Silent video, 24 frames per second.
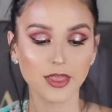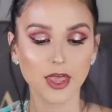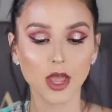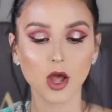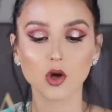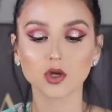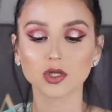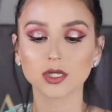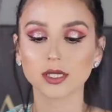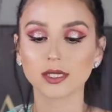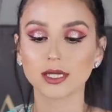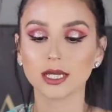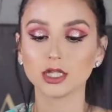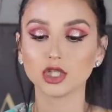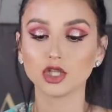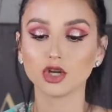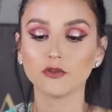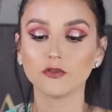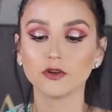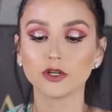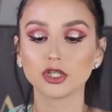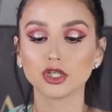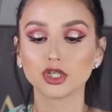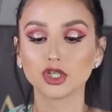They also sent
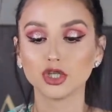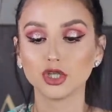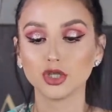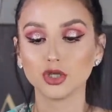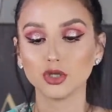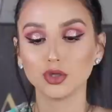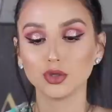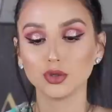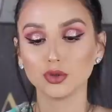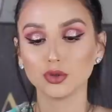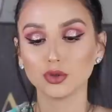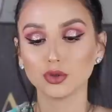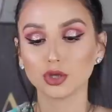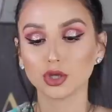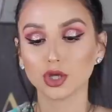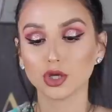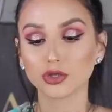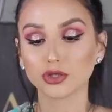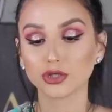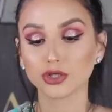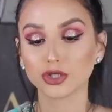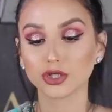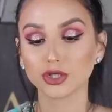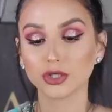over two
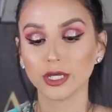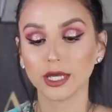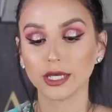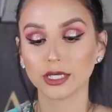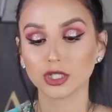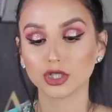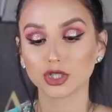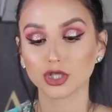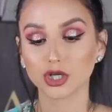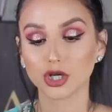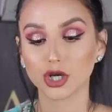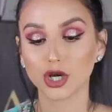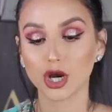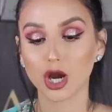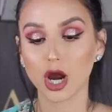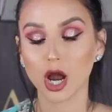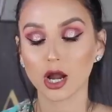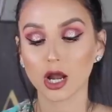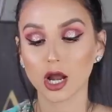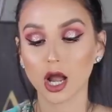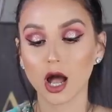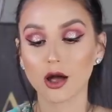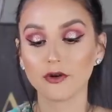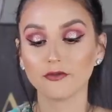Closer to
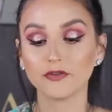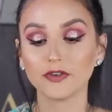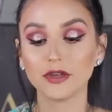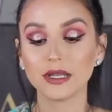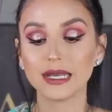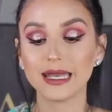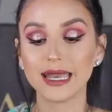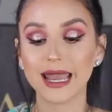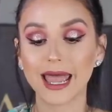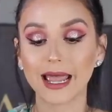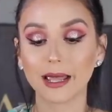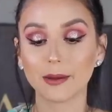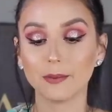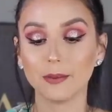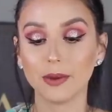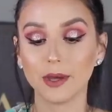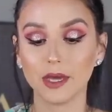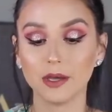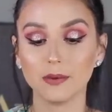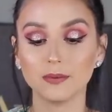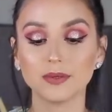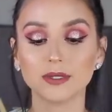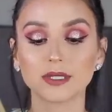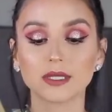Nature comfy neck
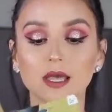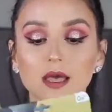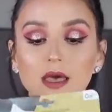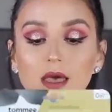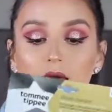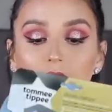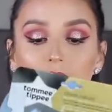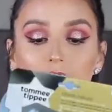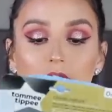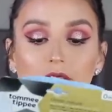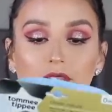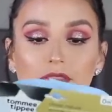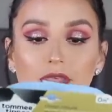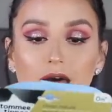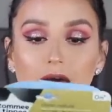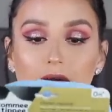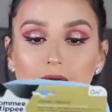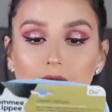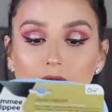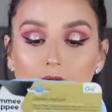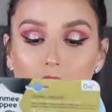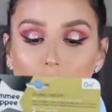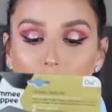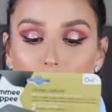bibs
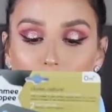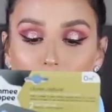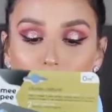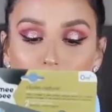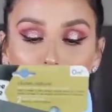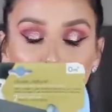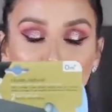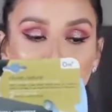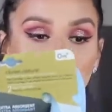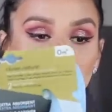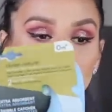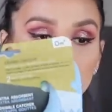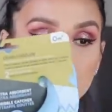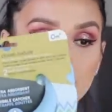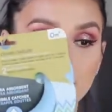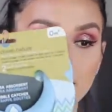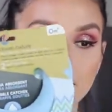that help absorb